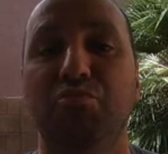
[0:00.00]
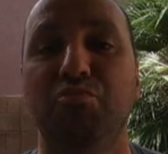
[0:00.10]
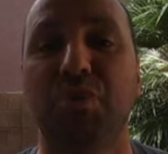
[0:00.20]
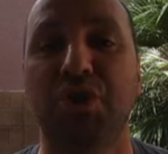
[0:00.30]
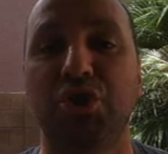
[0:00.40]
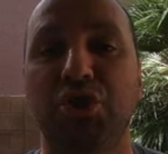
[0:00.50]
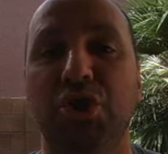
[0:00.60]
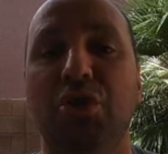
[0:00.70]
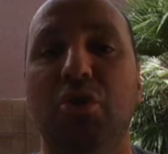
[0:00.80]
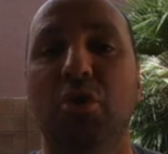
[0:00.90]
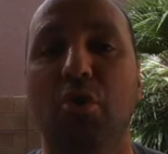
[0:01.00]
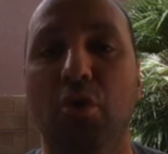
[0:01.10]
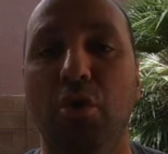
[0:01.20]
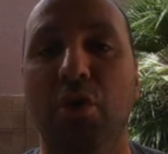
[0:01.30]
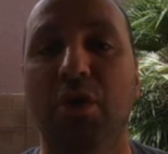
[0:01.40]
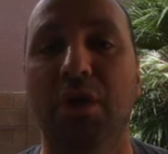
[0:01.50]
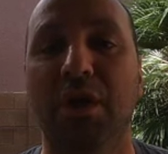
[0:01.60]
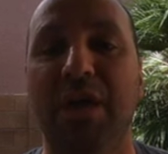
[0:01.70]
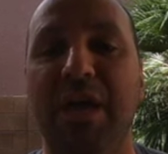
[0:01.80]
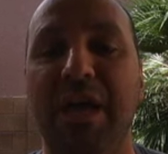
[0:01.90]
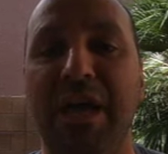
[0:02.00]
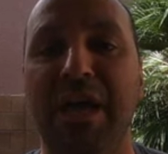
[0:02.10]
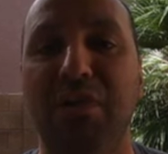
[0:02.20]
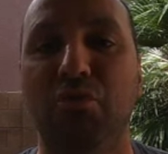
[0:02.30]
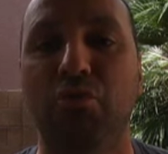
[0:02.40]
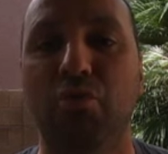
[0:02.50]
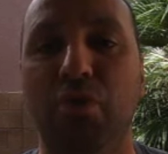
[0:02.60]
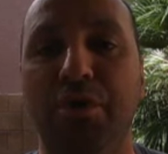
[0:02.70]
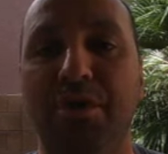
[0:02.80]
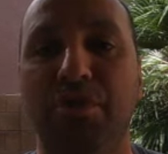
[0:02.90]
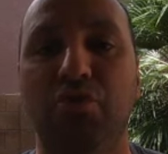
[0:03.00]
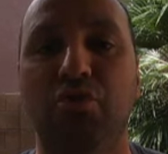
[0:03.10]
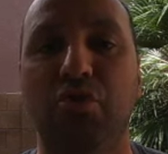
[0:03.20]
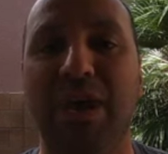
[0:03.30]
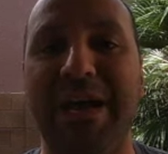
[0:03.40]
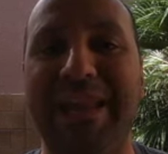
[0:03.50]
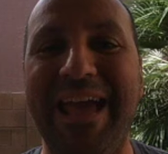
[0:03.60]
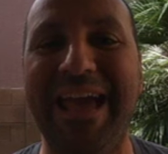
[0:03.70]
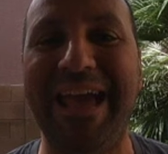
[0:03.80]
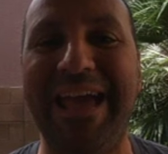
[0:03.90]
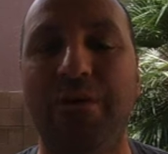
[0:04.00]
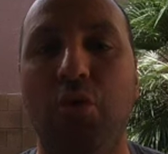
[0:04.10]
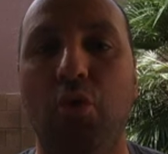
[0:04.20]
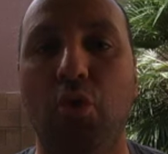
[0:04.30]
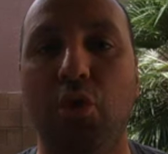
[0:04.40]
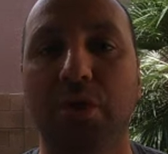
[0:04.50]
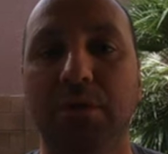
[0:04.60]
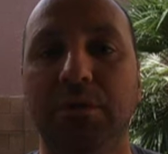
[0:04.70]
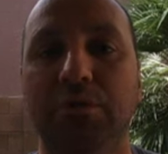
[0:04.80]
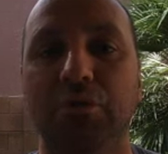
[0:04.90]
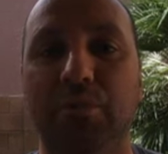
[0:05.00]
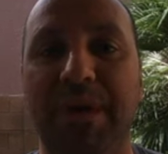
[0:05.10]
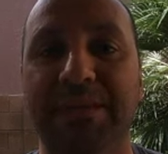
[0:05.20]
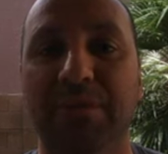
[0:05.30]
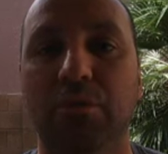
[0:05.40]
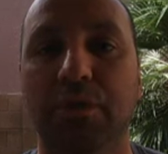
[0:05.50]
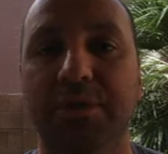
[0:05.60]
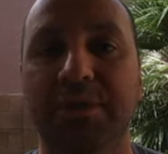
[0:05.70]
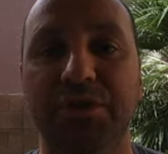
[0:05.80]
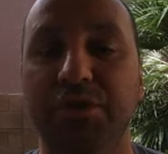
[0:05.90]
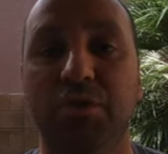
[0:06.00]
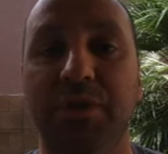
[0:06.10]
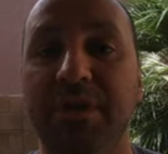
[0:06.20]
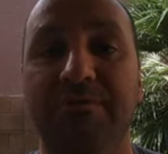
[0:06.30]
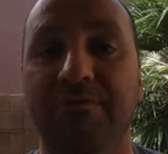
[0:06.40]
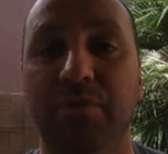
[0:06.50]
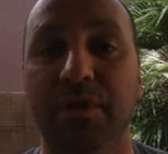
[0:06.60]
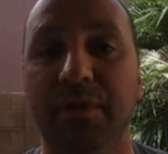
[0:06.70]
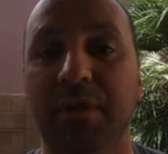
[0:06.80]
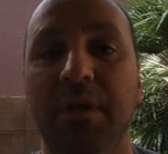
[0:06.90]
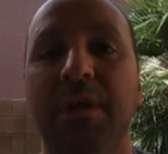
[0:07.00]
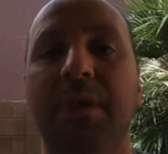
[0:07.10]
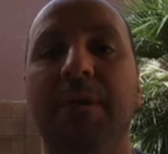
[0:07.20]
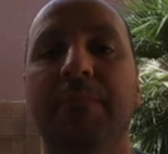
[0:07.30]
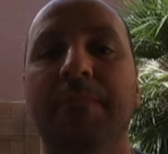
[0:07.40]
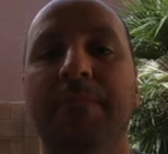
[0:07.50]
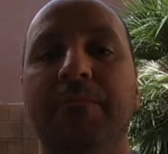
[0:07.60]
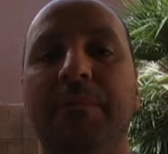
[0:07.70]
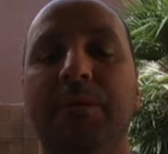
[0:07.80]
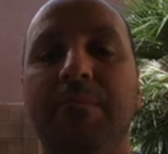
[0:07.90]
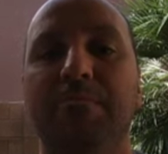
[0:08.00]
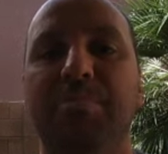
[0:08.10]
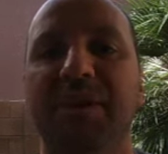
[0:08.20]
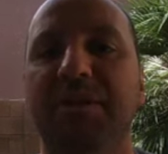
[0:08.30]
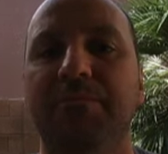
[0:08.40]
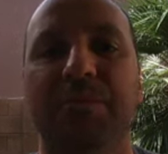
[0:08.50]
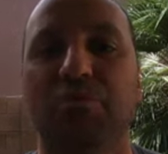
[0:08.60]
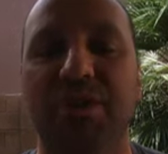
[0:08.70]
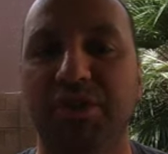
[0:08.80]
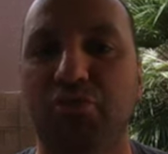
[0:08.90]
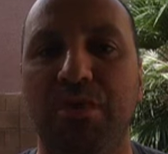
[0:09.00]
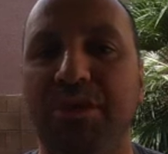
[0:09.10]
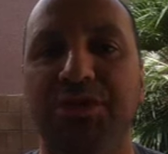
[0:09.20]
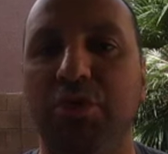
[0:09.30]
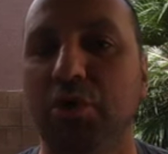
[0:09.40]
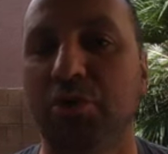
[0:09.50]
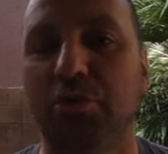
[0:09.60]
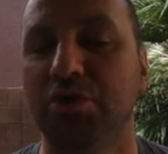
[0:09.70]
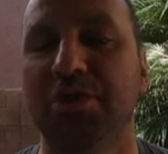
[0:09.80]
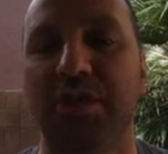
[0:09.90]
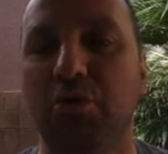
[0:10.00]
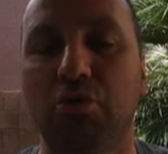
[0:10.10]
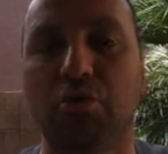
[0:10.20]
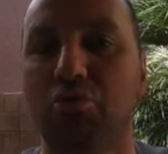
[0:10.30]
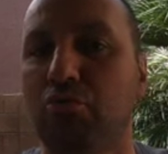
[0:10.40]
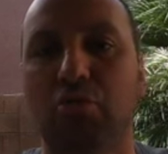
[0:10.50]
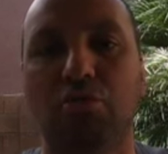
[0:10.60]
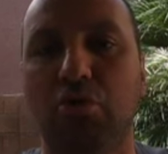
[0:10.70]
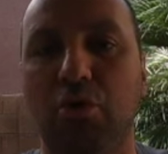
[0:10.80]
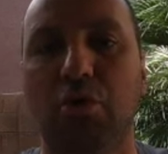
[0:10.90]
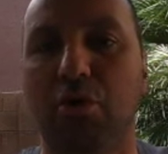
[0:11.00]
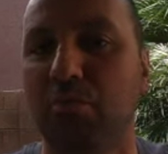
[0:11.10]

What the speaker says: mixing oil and water. Do not add oil to pasta water. There's no need for it. Big restaurants do it because they cook